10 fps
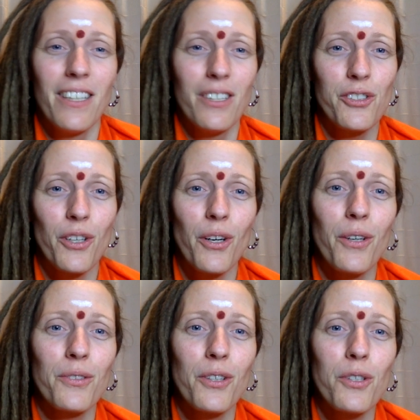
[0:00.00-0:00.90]

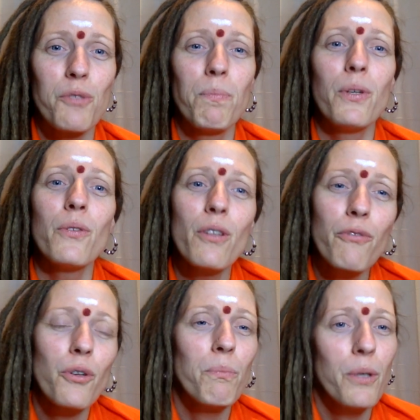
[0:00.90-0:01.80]
So those
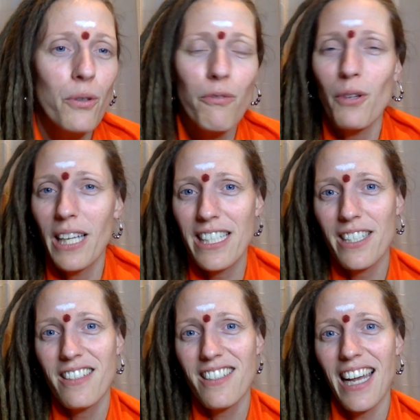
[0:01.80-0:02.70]
beautiful, beautiful
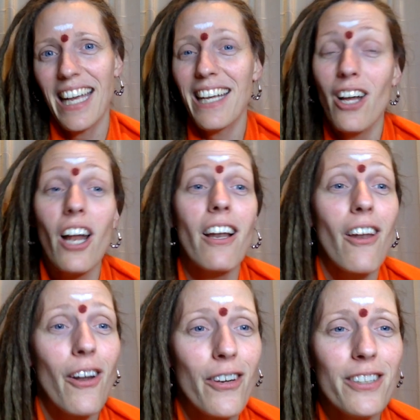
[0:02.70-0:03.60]
lessons I had not
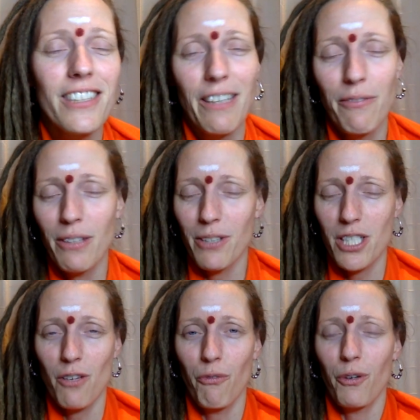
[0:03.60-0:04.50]
learned if it
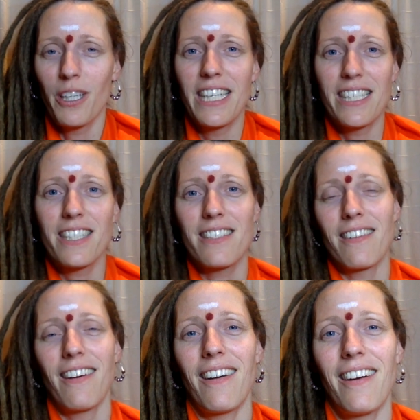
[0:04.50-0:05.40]
wasn't for this
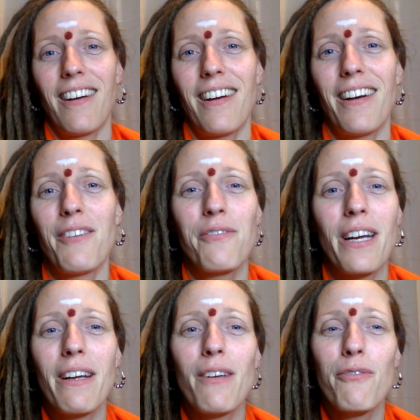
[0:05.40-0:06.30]

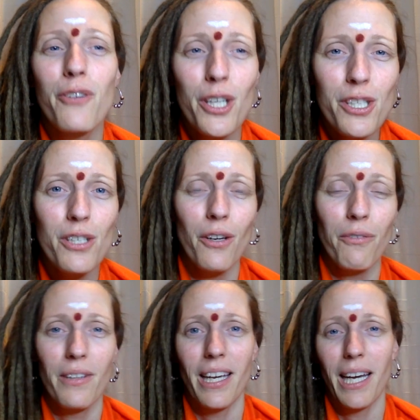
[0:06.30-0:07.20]
very verse
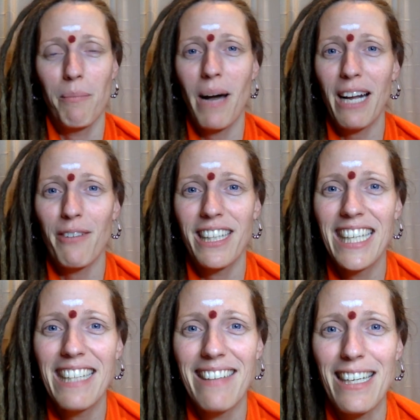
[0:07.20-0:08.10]
of the Bhagavad
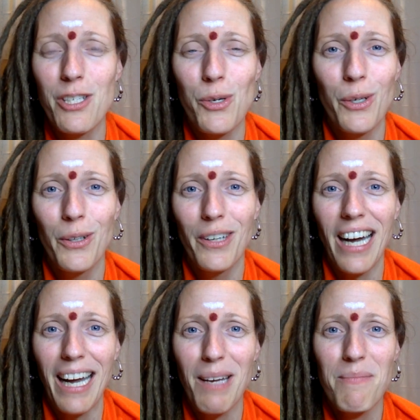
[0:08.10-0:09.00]
Gita. So
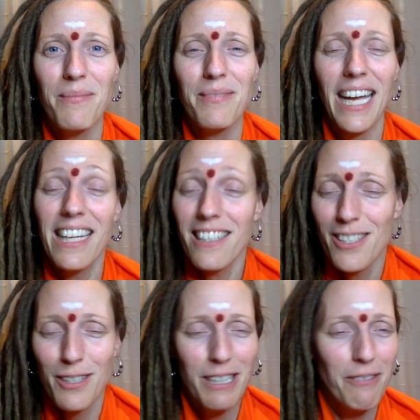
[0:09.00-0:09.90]
I'm
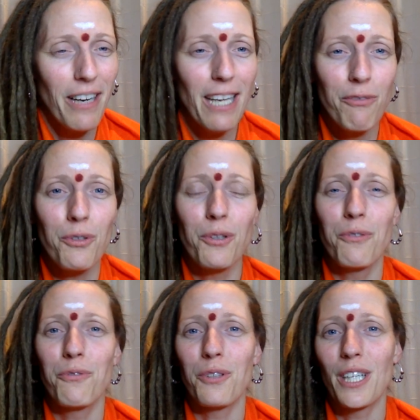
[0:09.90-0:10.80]
endlessly grateful
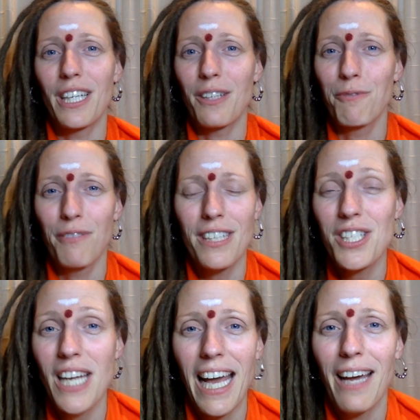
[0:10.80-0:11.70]
for
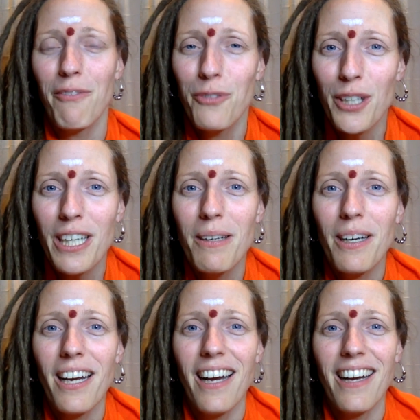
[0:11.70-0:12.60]
Krishna
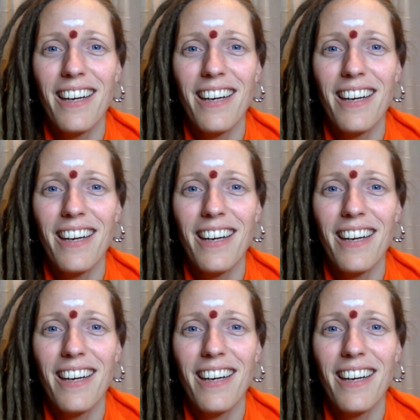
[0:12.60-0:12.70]
for